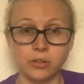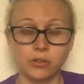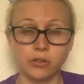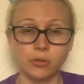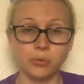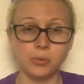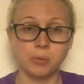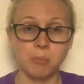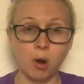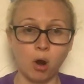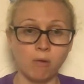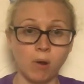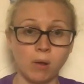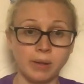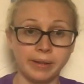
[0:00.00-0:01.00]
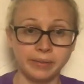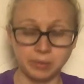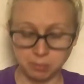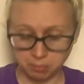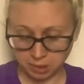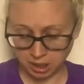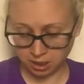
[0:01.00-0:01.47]
Do you do more or less
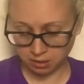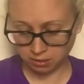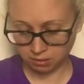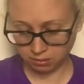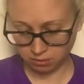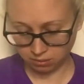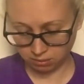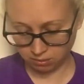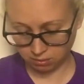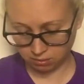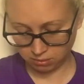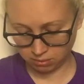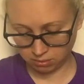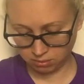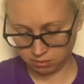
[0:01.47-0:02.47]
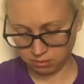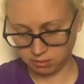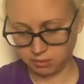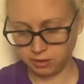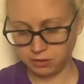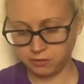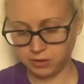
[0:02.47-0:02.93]
than me?
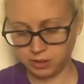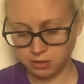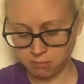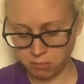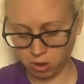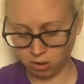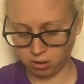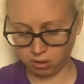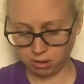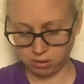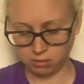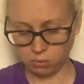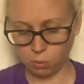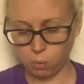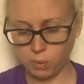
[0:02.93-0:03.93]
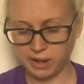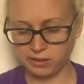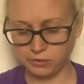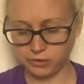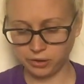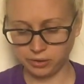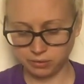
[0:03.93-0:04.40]
If you did more, well
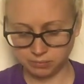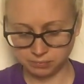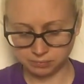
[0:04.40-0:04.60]
done.